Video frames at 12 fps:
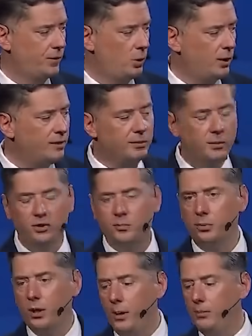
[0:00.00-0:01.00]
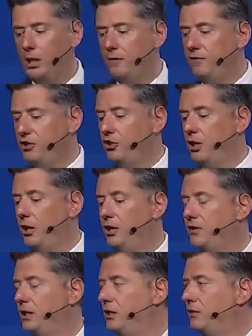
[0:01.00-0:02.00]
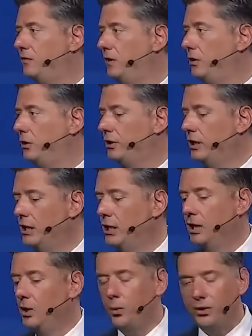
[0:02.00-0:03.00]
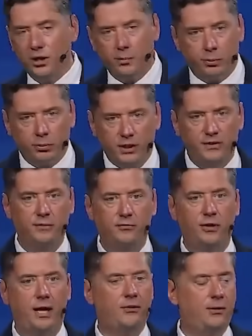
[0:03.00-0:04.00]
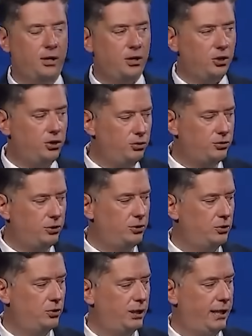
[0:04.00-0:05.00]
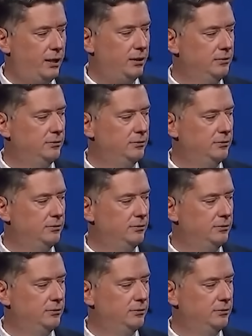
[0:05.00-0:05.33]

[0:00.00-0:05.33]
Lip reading: one of the most prominent visionaries in his field with an impressive track record you should Google later.